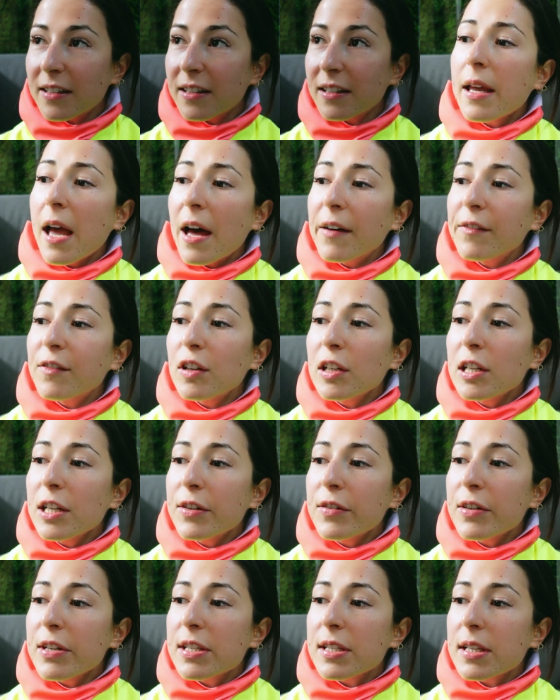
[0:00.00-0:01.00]
Yeah, I've only
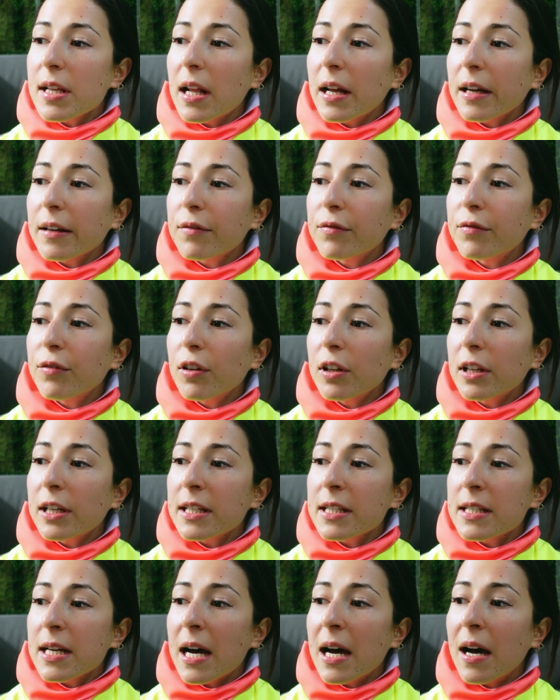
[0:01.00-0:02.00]
risked like
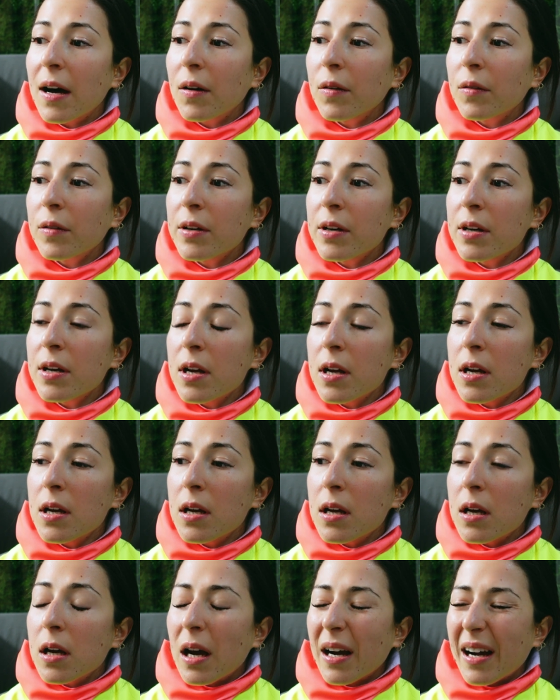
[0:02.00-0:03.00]
falling down
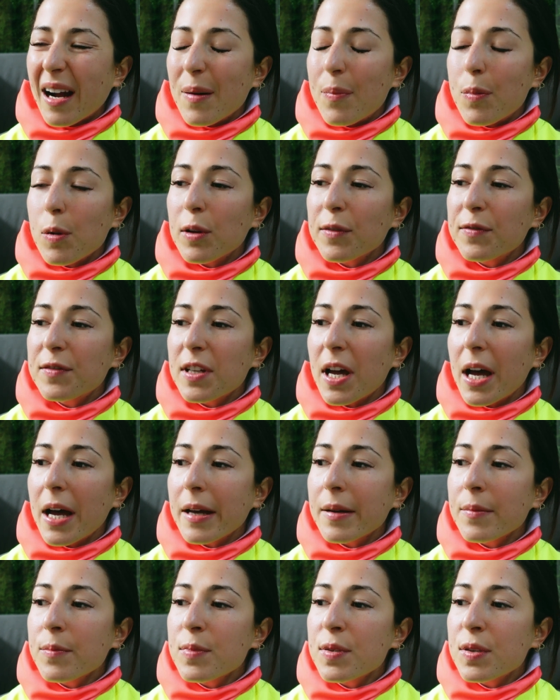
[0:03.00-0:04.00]
a couple of
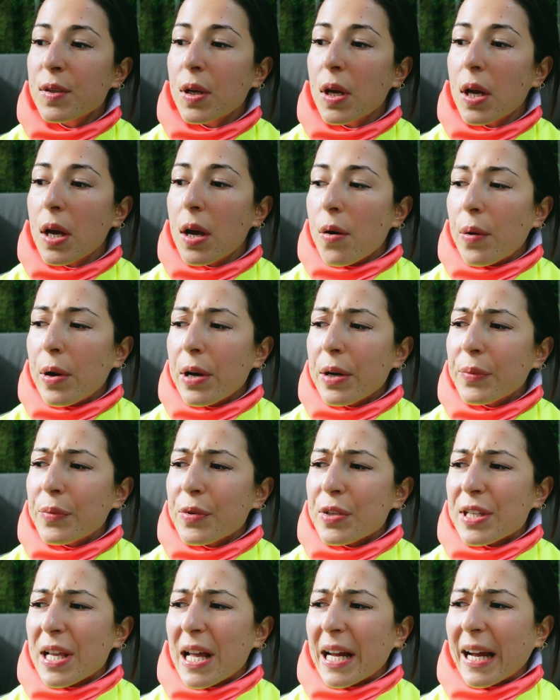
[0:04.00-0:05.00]
times. When it
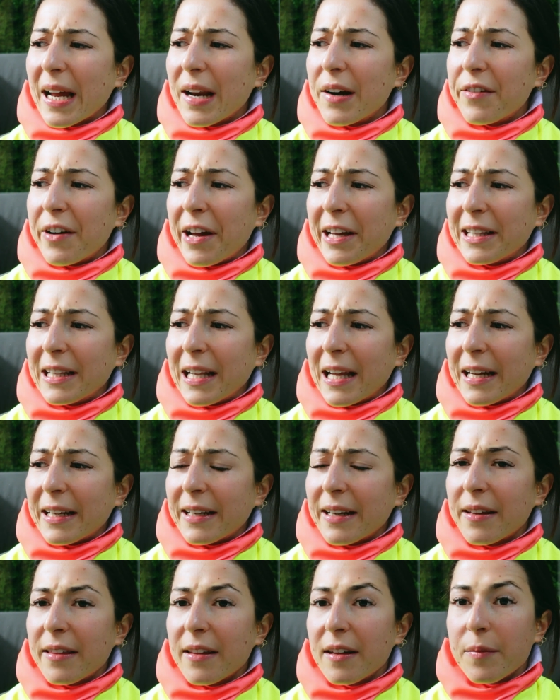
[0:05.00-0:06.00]
was like a red light,
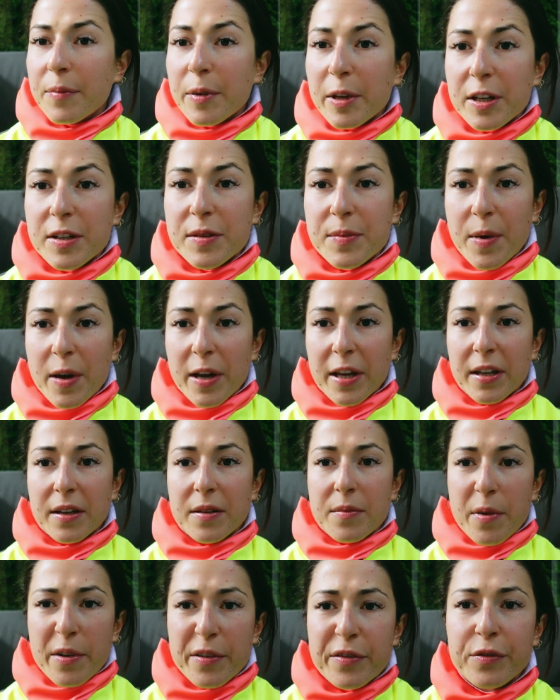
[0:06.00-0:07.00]
I think because my
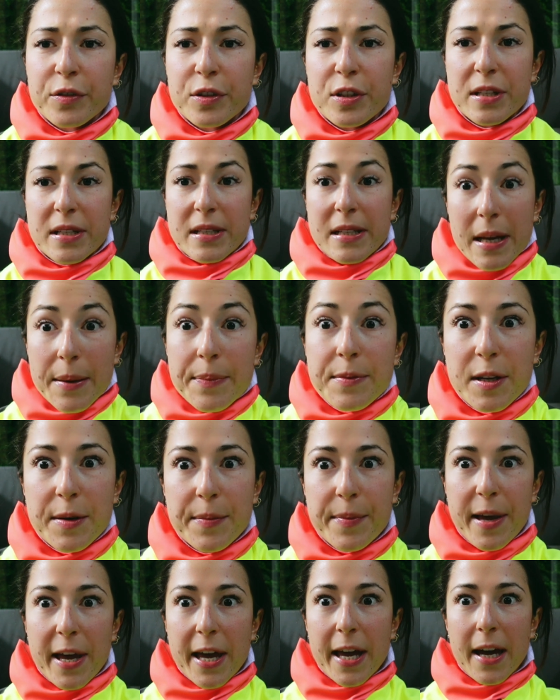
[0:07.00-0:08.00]
foot slipped a
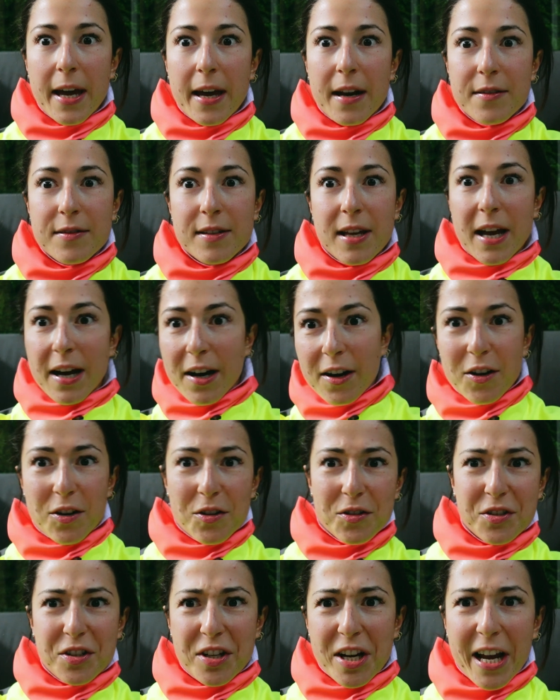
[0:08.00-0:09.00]
bit, and I was like, oh
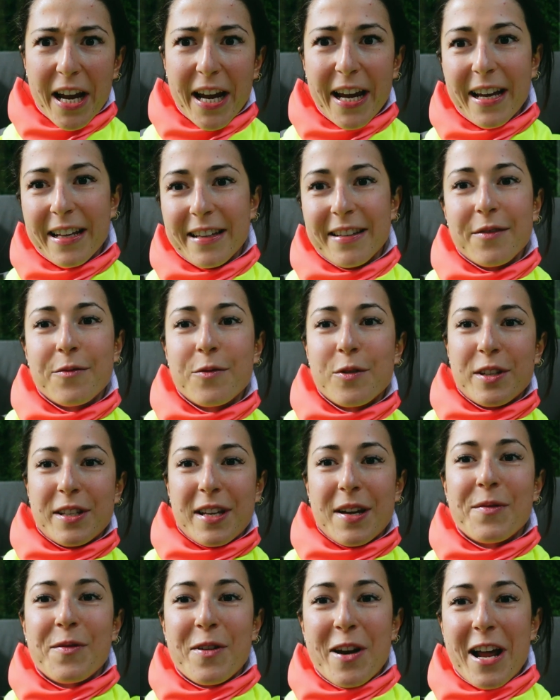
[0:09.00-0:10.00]
shit, and there was
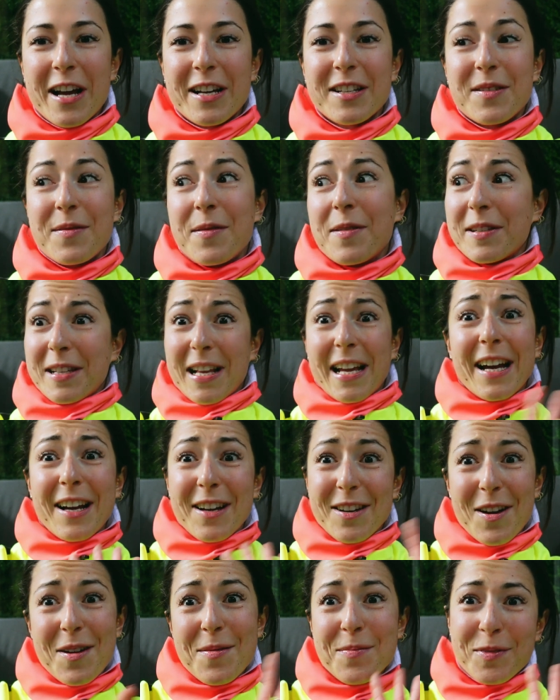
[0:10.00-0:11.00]
someone next to me. I was like,
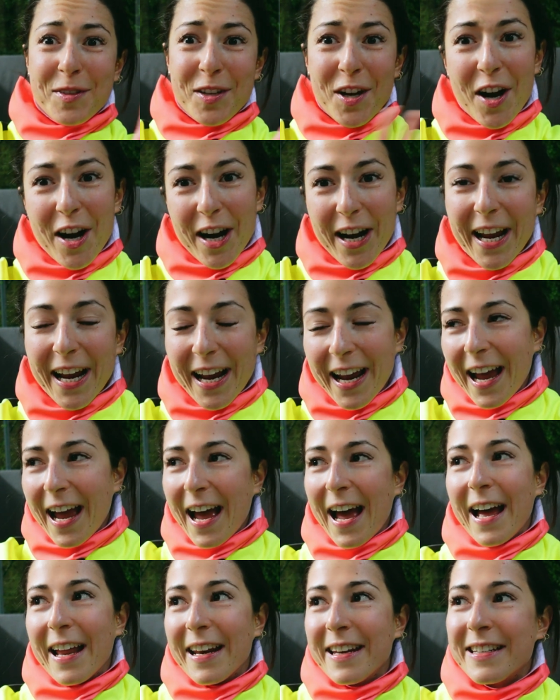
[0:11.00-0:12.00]
I'm sorry,
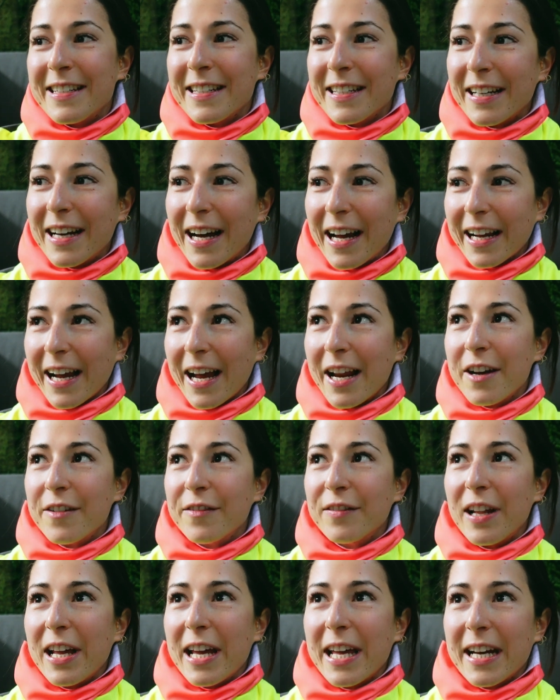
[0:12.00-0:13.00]
and I kind
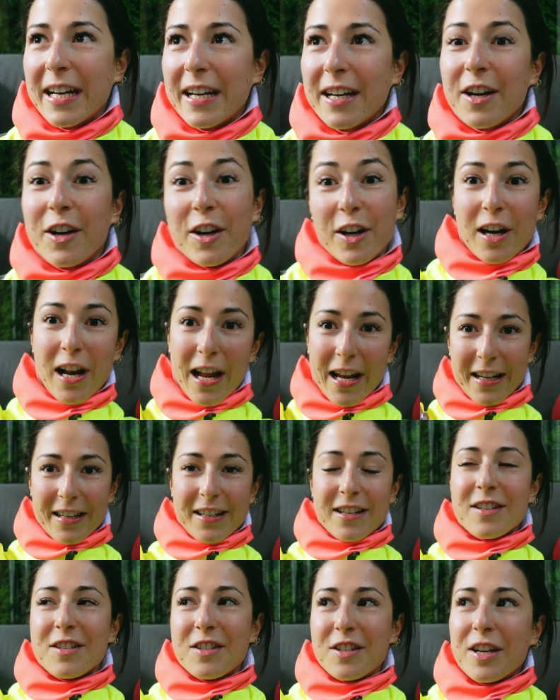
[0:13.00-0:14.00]
of laid in her, like,
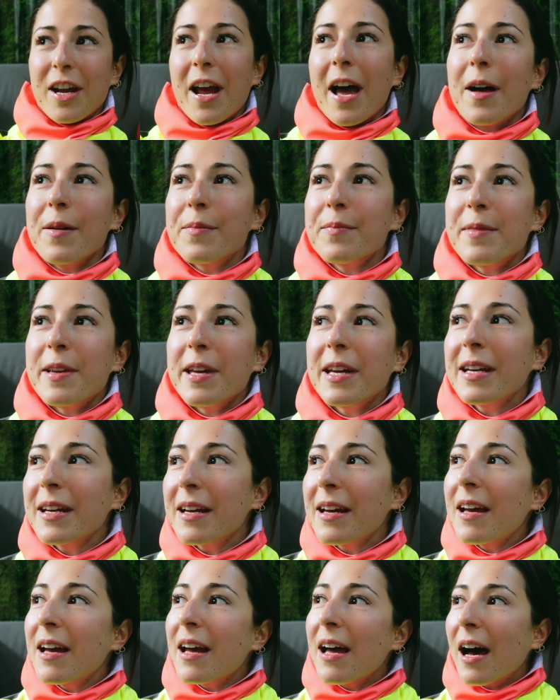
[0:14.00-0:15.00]
and she helped me.
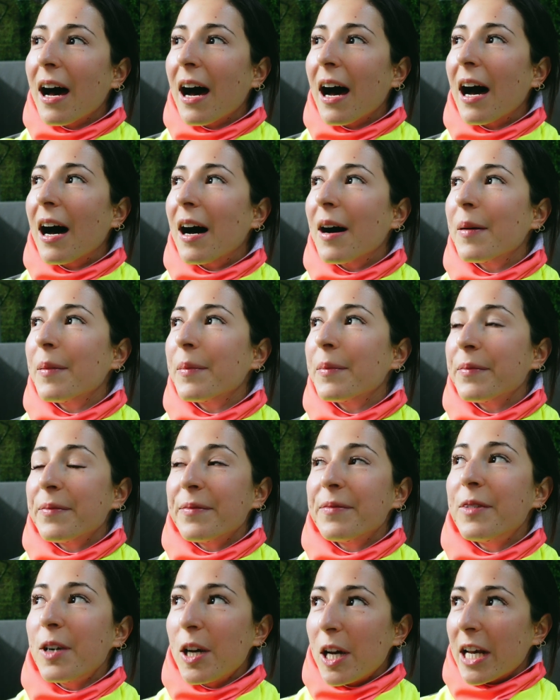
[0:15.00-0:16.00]

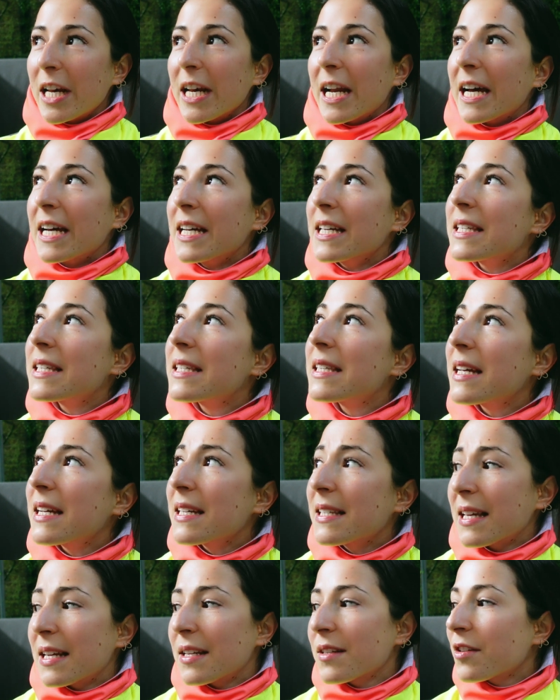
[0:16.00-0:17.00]
Really nice. I
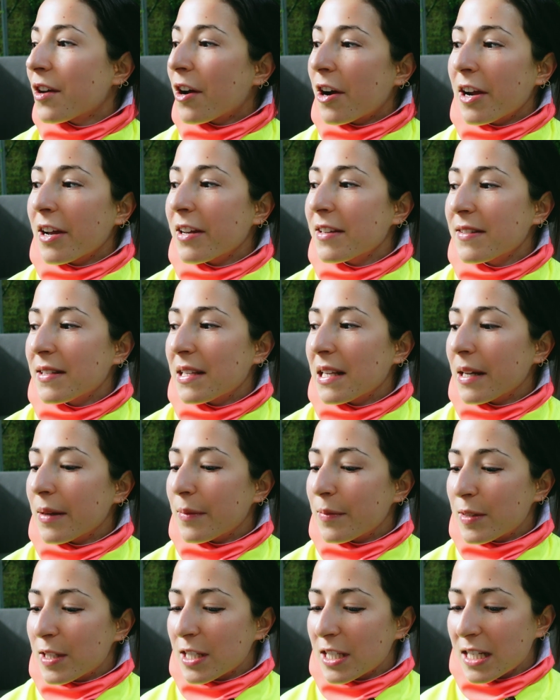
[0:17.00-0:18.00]
said sorry, I
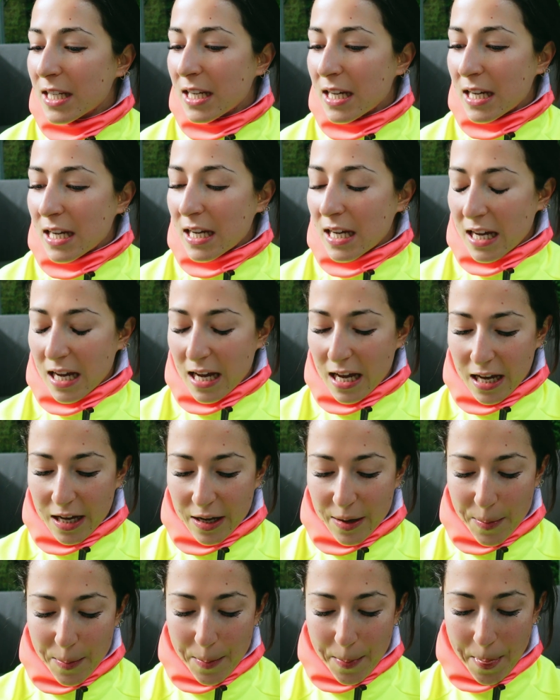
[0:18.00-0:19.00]
slipped.
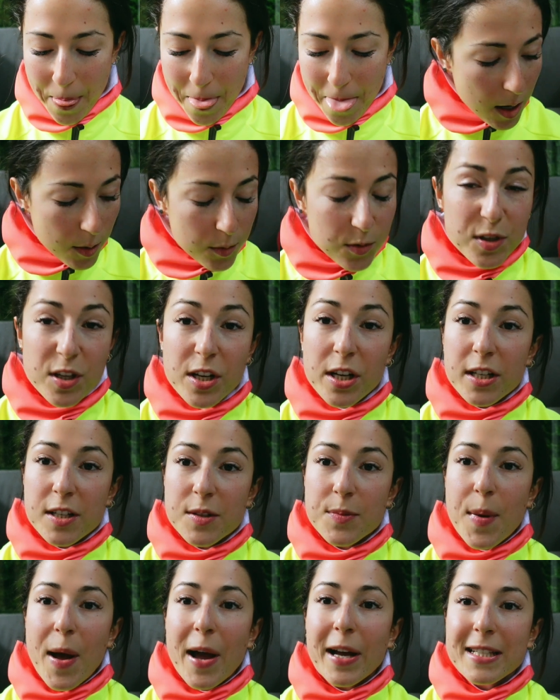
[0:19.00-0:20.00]
I was not
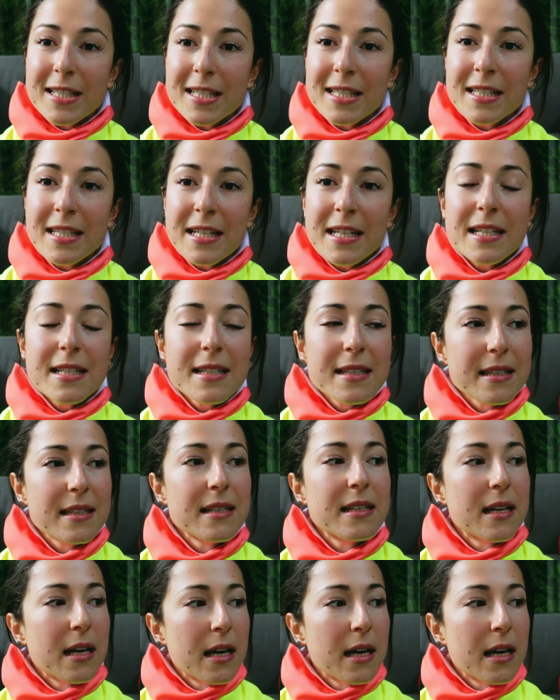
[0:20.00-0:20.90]
expecting this.